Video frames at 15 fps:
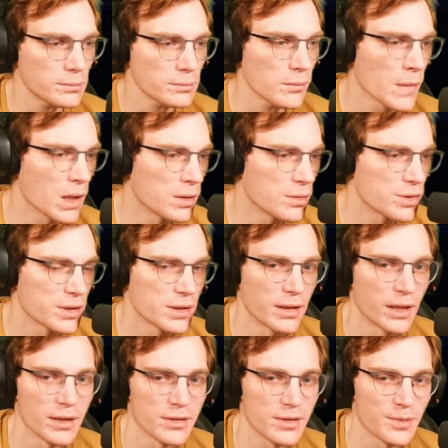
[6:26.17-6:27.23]
house.
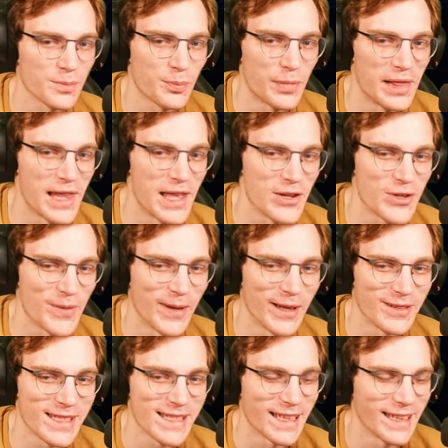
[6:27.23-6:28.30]
Yes, oh, yeah, literally about
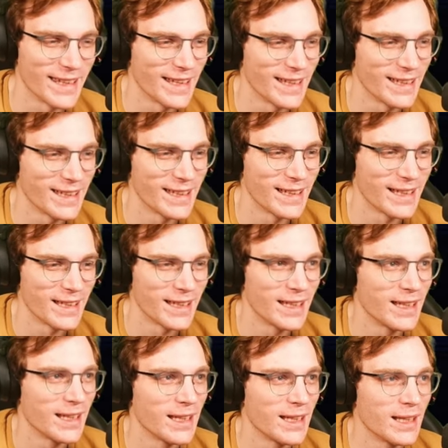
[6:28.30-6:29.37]
to say that.
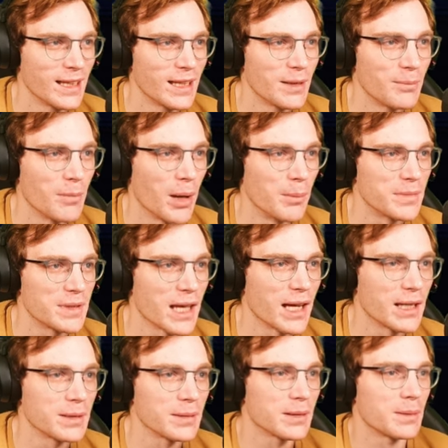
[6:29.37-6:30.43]
Mum,
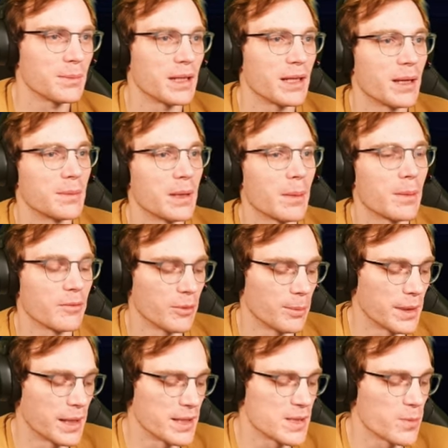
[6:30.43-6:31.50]
Dad, been kidnapped and
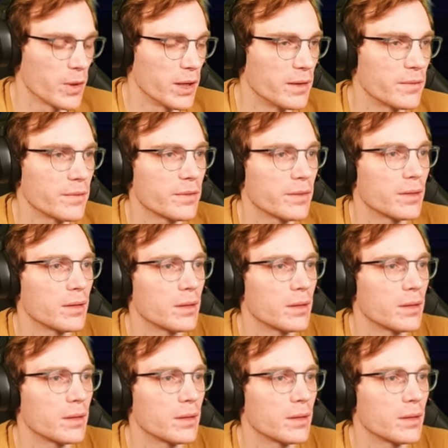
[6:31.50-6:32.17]
replaced with